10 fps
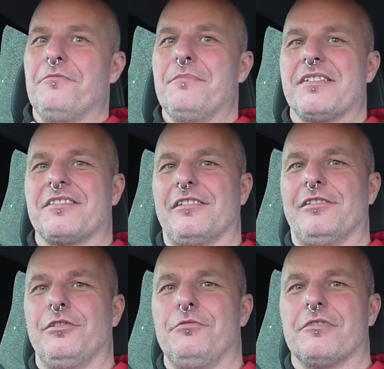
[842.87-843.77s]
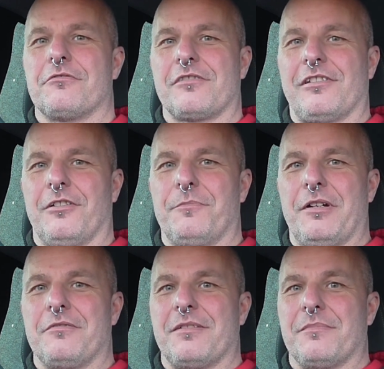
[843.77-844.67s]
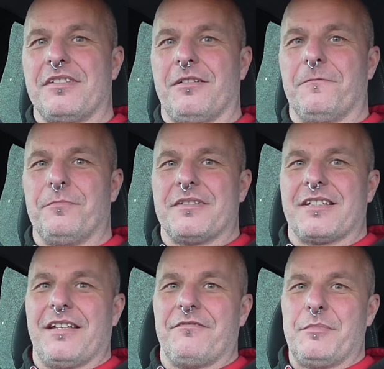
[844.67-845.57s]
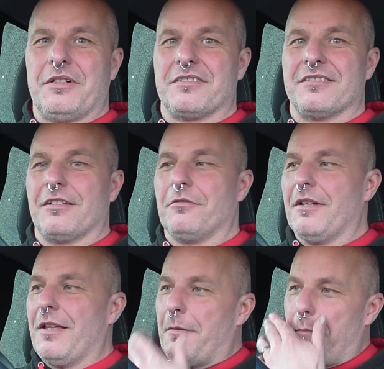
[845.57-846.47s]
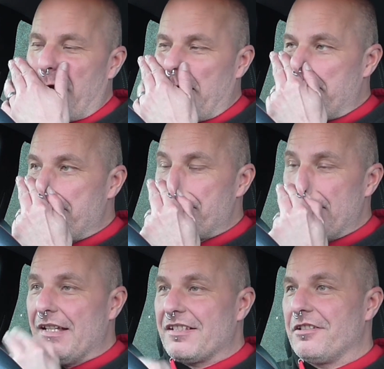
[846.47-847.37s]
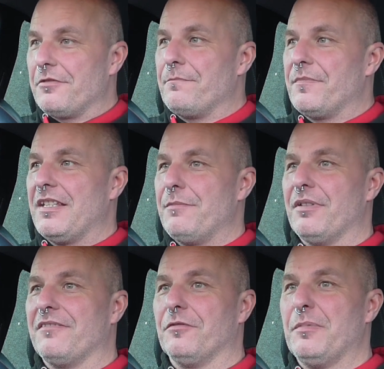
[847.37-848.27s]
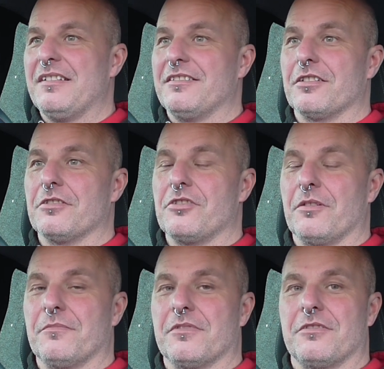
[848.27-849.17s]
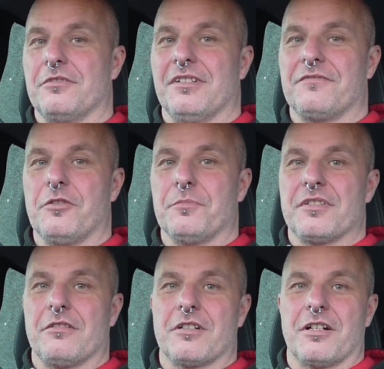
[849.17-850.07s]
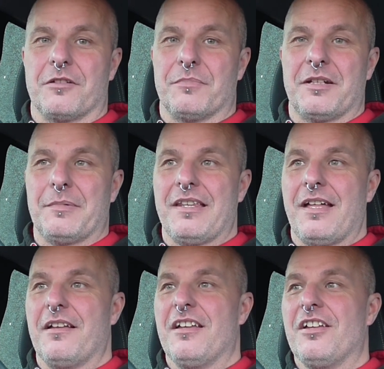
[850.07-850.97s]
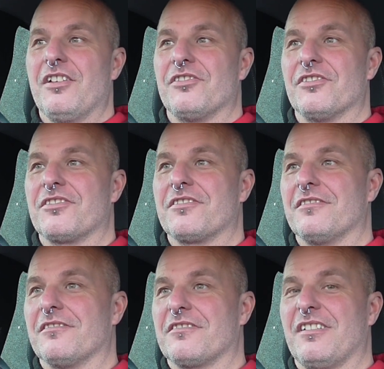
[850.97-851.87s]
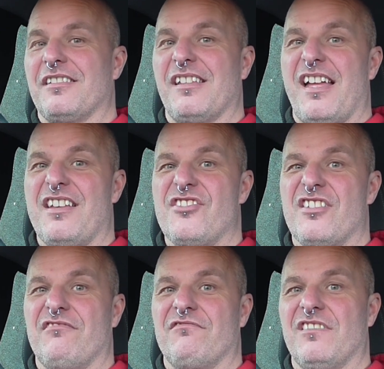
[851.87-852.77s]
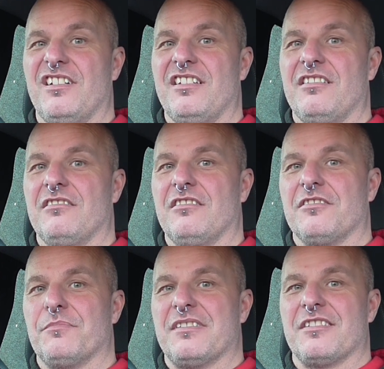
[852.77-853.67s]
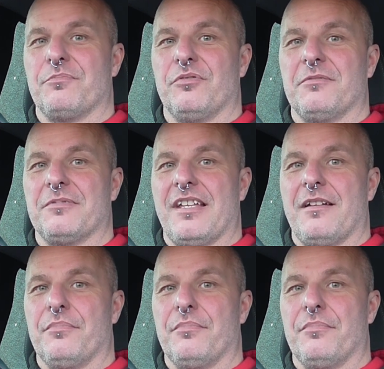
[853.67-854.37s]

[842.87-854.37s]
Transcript: Mr. Ludicrous Lipos himself, Mr. Kevin Martindale. Yeah, so he pitted for me. He did a good enough job, so I can't complain about that. Just, I say, that engine, really, a bit disappointed with that.